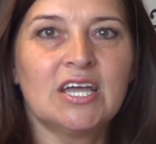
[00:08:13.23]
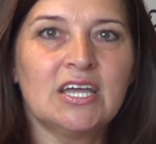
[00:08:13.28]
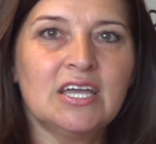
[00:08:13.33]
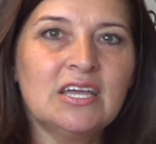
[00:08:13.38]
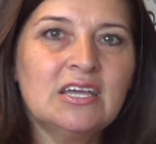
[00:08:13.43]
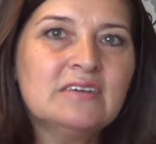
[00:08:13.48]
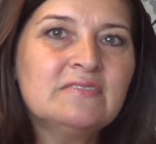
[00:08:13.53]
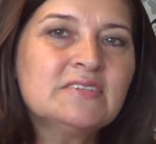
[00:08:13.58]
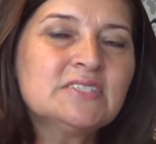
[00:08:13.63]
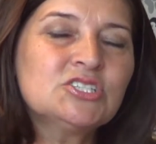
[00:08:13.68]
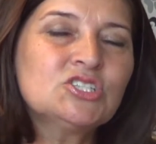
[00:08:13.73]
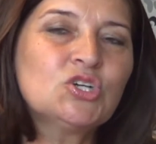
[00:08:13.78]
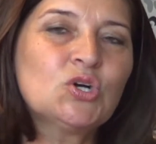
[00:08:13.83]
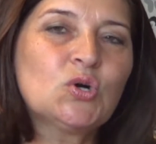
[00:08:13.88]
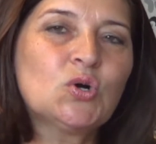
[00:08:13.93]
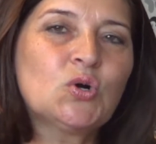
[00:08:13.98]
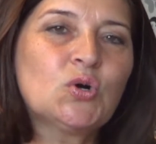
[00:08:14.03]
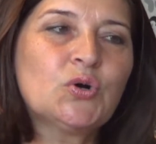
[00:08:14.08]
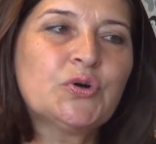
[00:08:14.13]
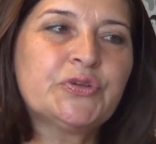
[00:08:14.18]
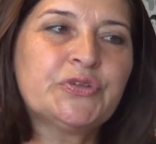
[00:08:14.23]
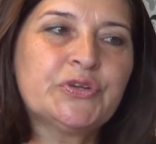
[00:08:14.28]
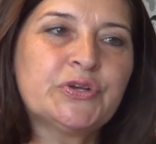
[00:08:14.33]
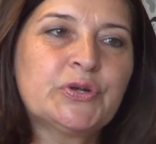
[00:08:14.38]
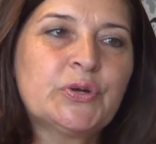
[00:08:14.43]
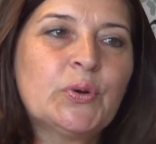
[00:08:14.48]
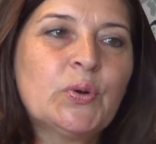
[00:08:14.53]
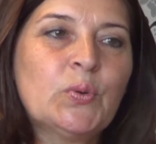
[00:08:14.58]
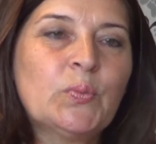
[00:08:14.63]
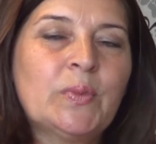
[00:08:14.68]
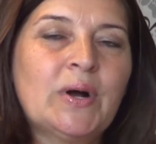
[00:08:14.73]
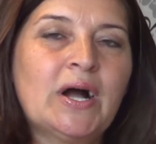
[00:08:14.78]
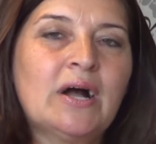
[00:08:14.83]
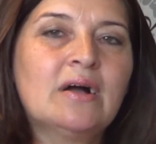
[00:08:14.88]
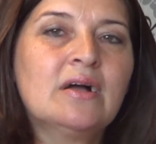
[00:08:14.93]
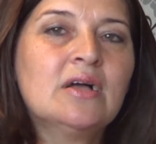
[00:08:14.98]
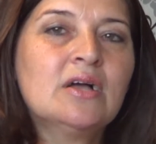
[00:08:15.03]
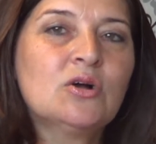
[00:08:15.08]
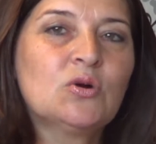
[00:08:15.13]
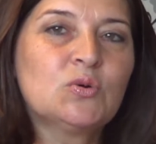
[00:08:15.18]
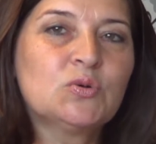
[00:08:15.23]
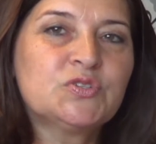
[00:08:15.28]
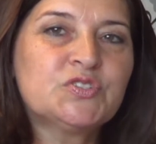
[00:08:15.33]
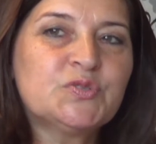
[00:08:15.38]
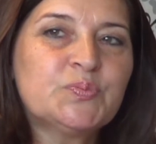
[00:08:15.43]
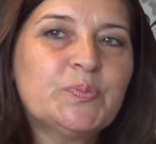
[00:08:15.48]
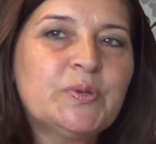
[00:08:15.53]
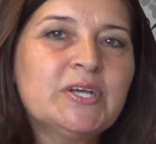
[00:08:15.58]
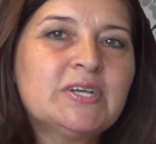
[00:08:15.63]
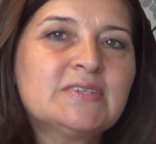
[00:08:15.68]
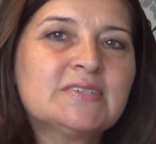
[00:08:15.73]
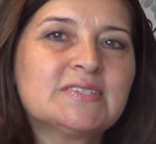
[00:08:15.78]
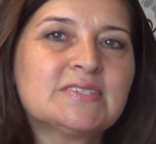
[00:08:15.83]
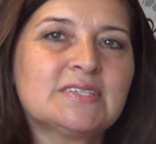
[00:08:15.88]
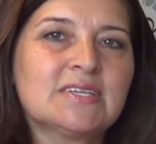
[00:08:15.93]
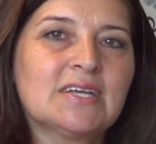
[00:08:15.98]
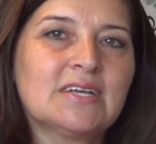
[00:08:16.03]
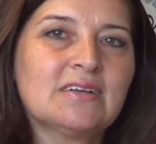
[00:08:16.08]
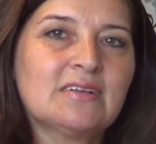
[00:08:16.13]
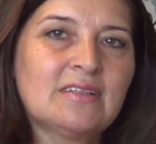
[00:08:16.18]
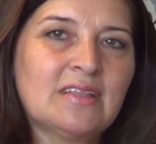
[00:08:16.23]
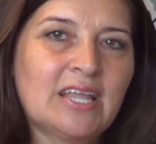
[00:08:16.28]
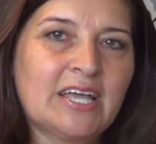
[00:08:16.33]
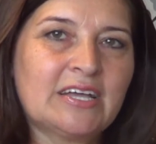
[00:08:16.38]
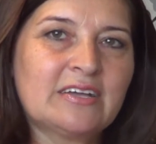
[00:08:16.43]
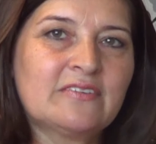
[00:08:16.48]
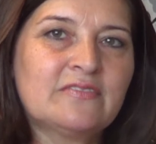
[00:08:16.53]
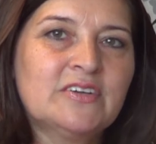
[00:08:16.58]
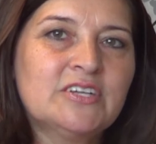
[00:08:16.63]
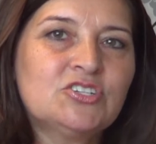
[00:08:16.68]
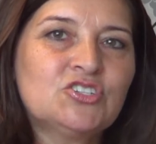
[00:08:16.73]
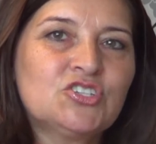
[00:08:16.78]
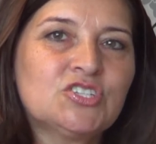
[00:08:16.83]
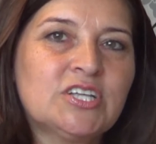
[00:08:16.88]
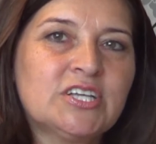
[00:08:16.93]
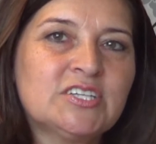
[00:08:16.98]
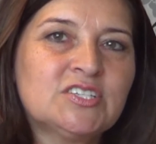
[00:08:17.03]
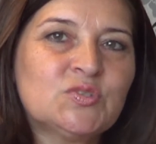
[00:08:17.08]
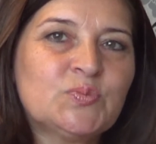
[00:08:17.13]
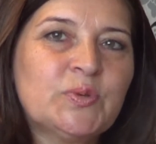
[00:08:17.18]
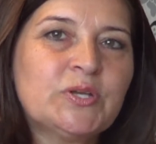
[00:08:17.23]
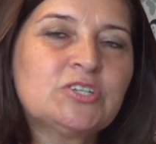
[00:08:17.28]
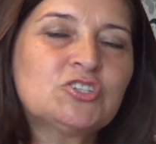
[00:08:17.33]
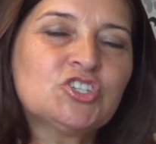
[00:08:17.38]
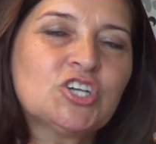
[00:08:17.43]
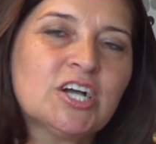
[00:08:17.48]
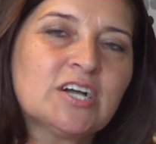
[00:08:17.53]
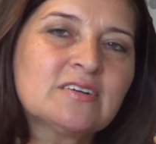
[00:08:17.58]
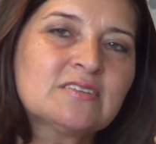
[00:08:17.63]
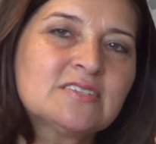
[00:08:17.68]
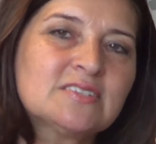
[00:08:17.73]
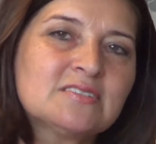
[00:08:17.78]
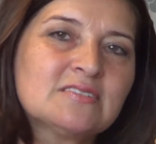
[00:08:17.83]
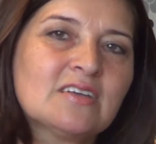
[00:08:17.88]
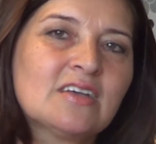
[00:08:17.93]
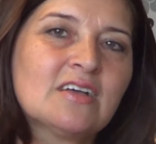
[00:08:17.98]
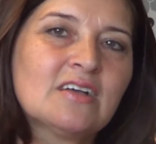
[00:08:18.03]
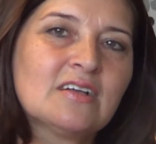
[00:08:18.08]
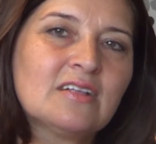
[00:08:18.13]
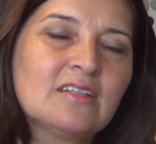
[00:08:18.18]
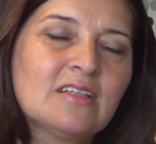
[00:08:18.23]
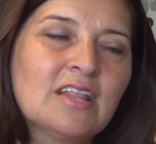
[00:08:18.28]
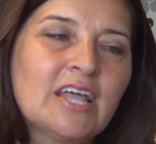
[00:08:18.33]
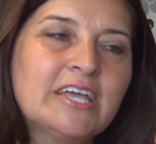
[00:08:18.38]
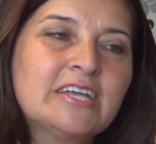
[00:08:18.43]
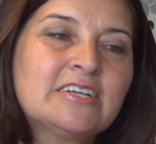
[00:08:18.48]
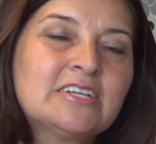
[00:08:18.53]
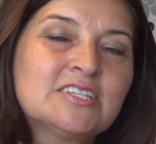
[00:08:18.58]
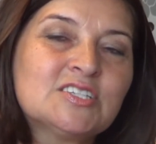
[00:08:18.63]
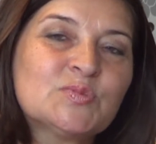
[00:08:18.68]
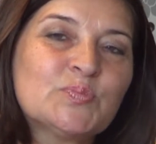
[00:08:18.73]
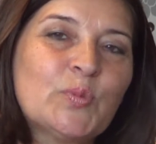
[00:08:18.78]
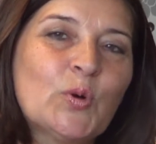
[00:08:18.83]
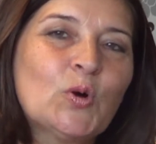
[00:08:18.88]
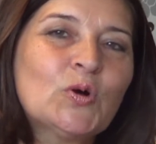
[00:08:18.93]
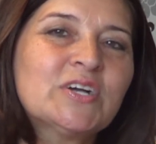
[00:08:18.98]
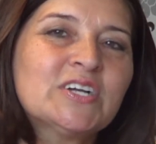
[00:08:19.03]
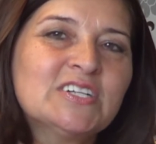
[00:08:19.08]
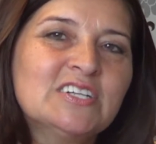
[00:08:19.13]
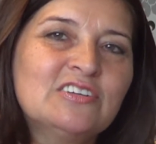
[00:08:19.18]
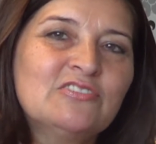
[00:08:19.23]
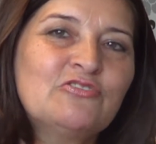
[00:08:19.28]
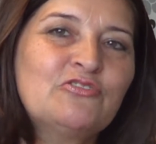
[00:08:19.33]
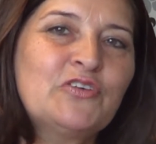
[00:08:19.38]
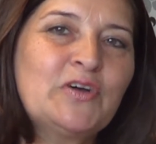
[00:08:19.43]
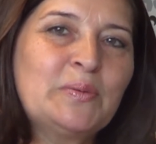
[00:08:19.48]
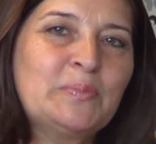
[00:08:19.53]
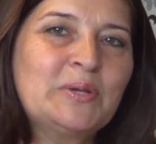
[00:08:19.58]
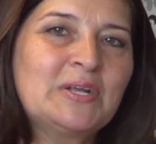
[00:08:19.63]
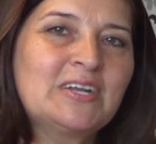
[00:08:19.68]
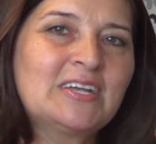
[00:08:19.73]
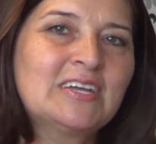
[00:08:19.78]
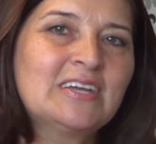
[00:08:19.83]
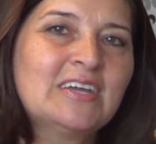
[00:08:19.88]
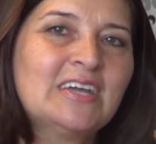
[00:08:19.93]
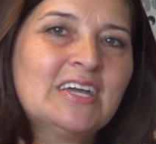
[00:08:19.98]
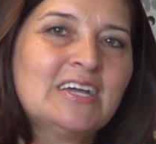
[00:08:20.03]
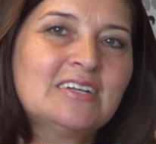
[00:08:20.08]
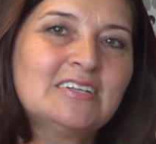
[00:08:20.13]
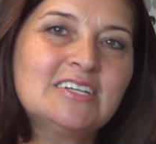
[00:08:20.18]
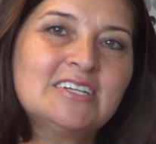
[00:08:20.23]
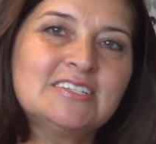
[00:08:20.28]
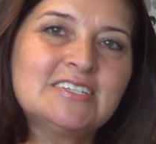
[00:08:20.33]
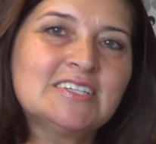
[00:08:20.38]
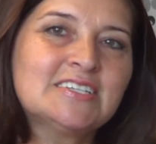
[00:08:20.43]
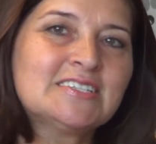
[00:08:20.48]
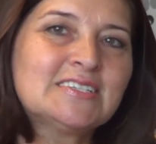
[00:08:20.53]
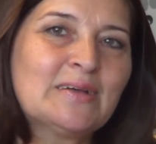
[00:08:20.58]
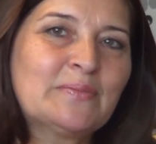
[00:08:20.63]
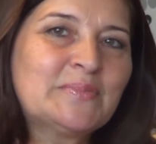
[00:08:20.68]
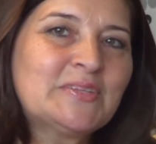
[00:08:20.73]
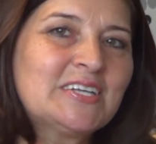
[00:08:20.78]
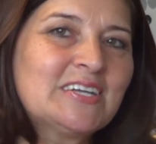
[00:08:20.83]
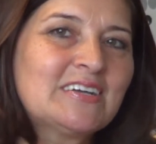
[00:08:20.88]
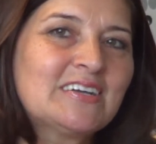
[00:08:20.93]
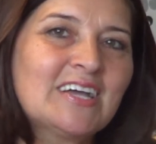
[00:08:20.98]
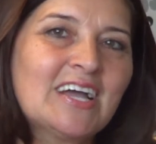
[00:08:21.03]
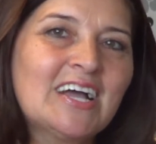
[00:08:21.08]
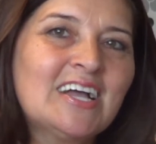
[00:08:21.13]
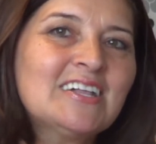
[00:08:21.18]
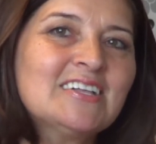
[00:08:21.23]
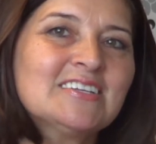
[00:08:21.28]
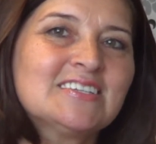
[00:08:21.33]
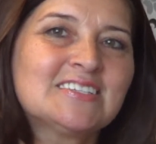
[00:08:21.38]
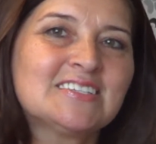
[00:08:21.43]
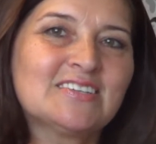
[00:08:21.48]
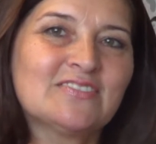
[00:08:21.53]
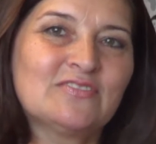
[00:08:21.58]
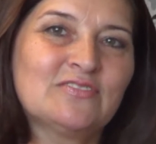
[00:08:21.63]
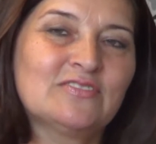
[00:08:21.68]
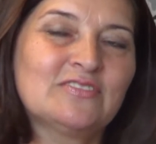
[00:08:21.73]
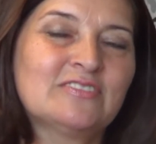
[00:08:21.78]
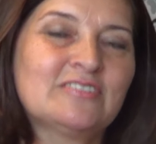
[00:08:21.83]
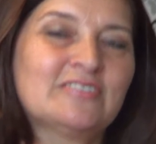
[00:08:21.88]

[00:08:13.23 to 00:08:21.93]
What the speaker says: Even though the Roma who speaks language, they speak just like is spoken in family. This is something else